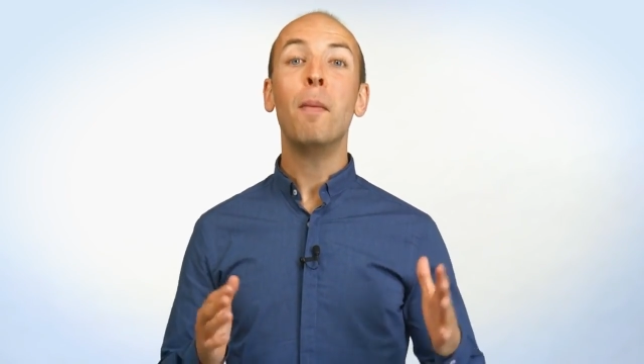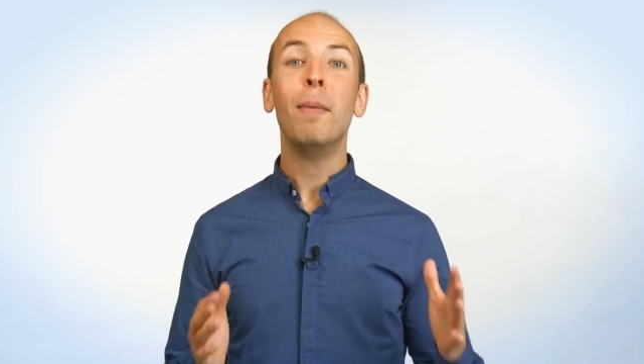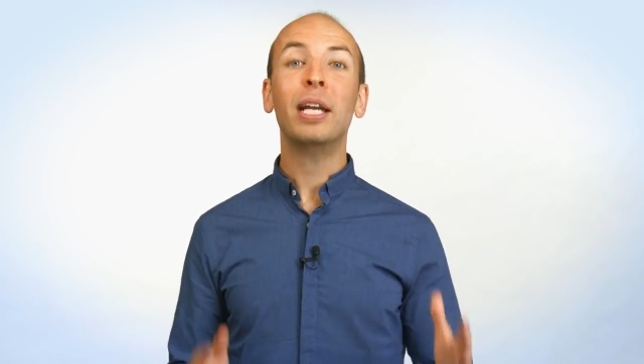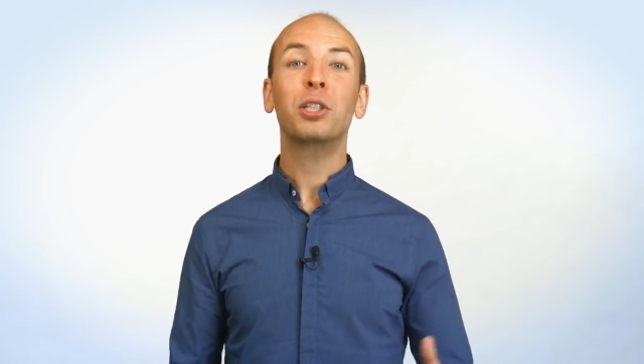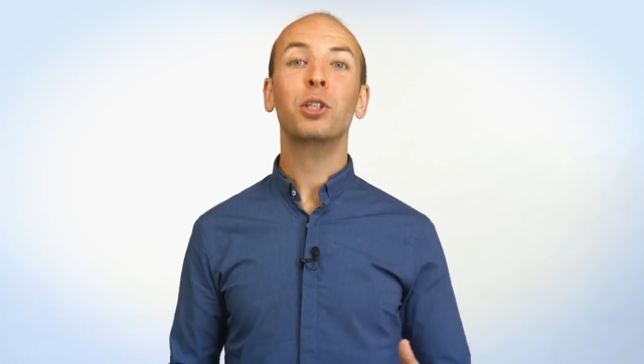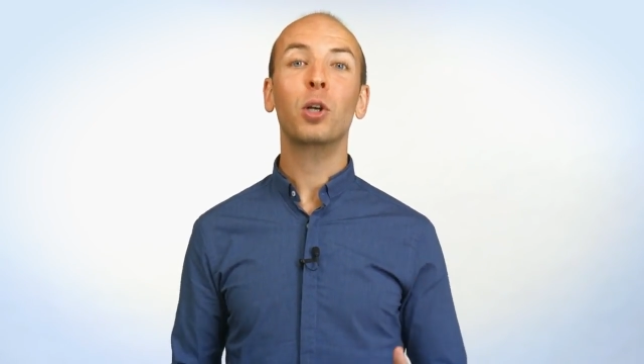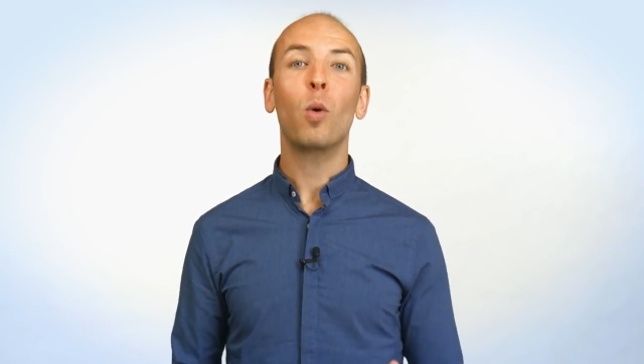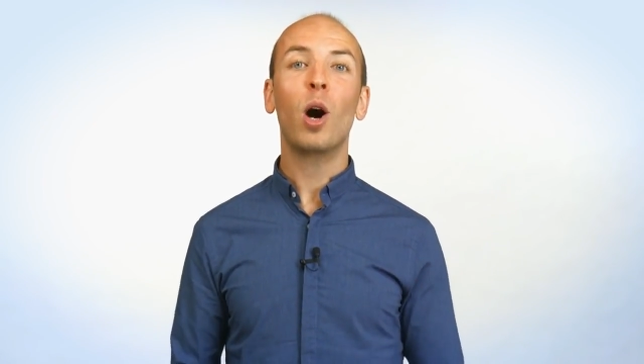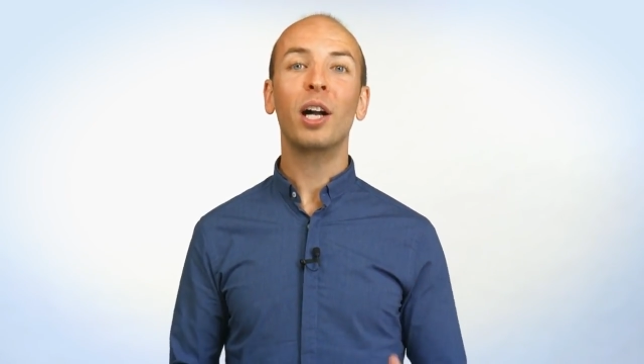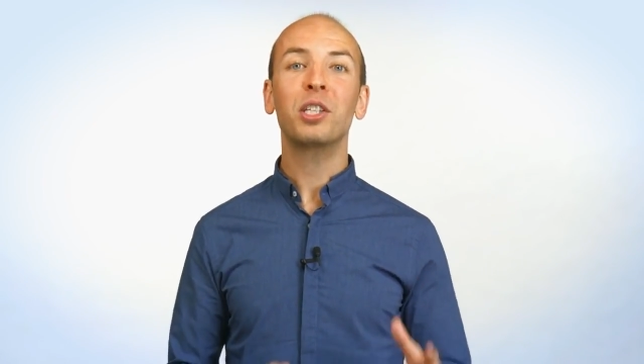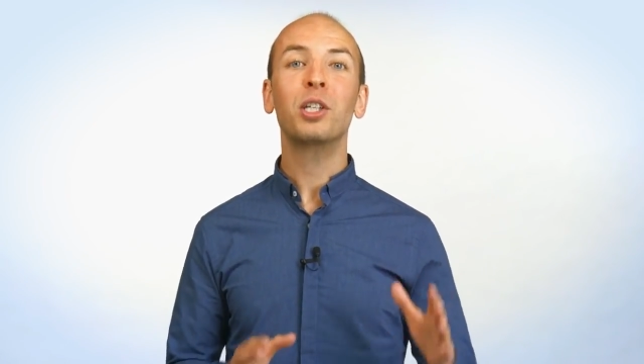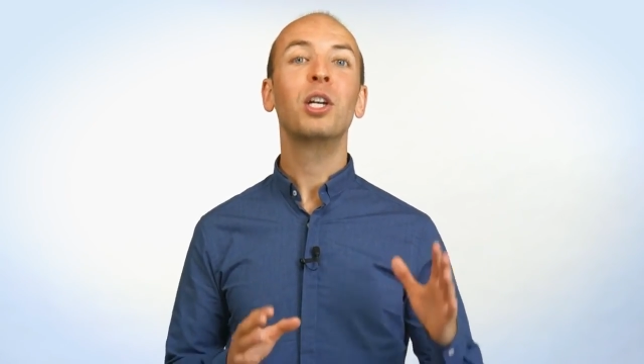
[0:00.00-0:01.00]
make sure to
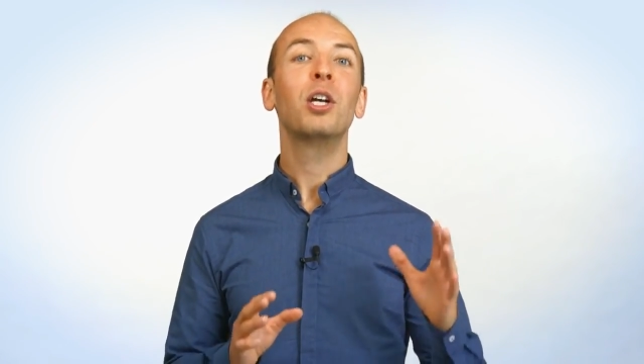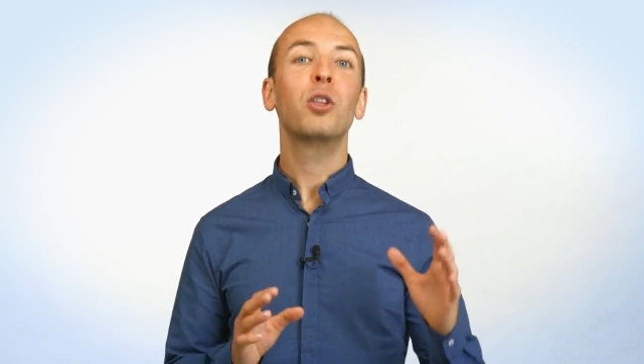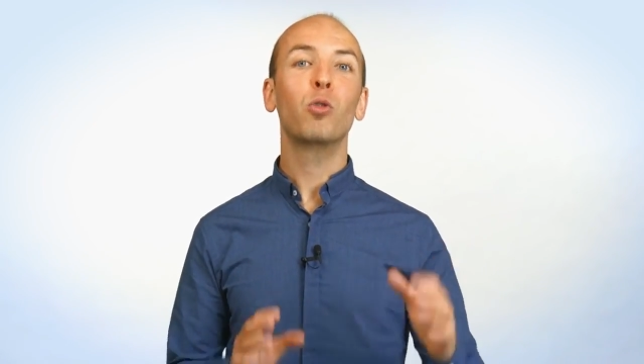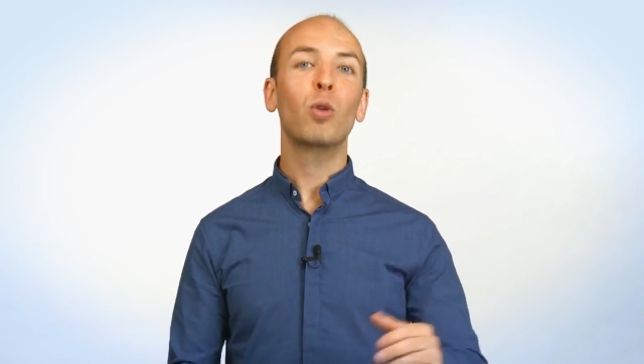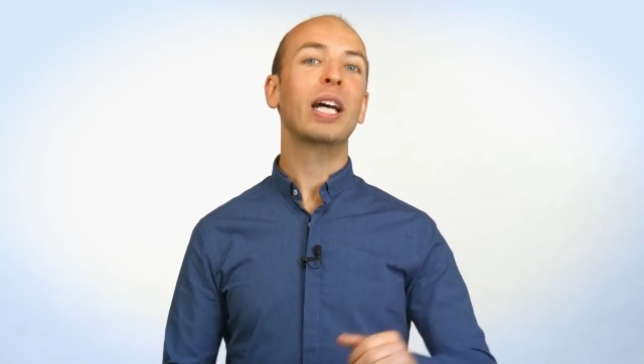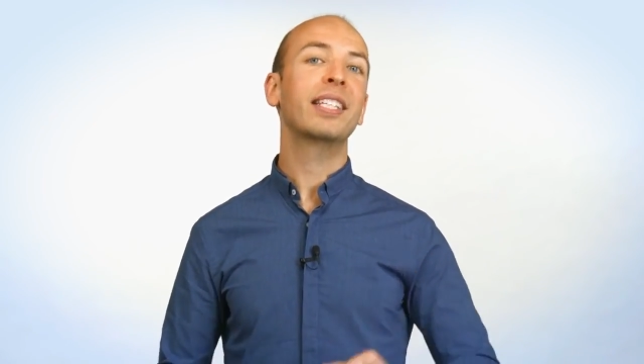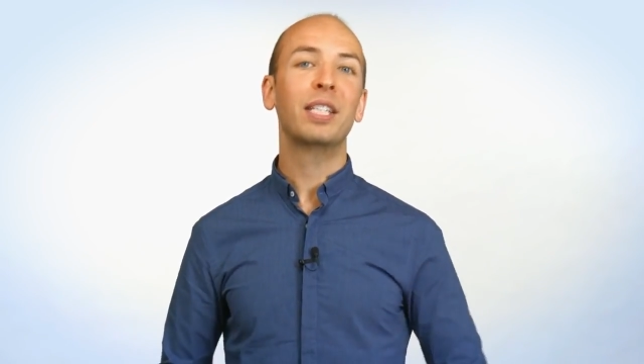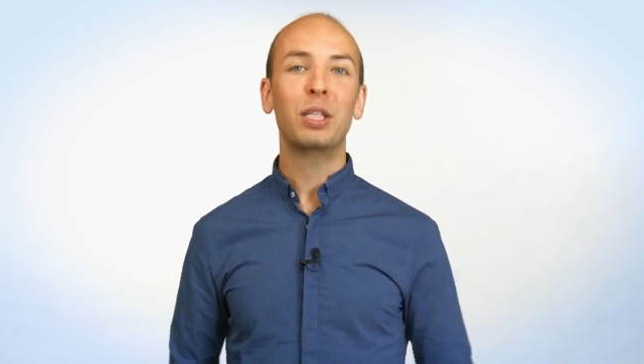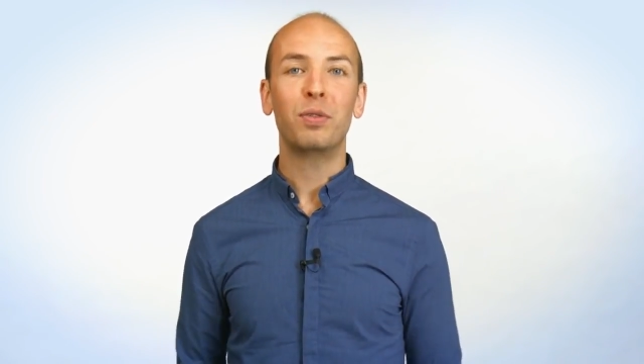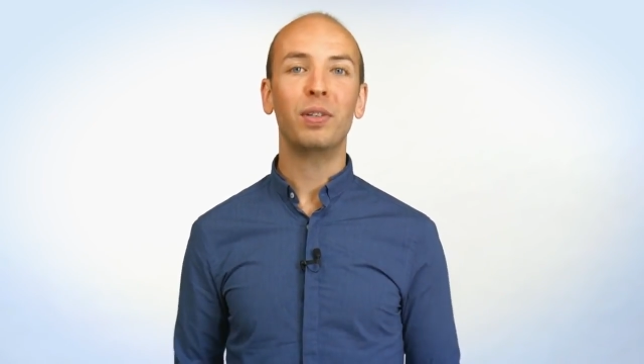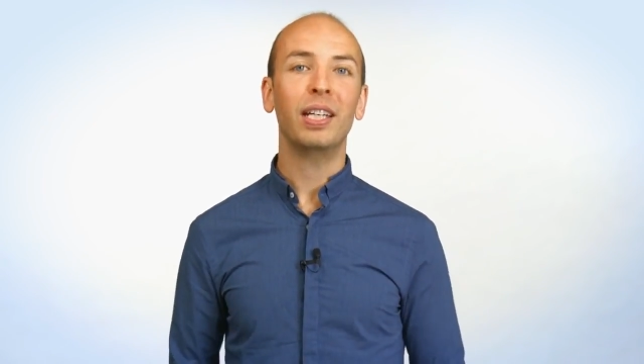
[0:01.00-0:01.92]
watch the rest of this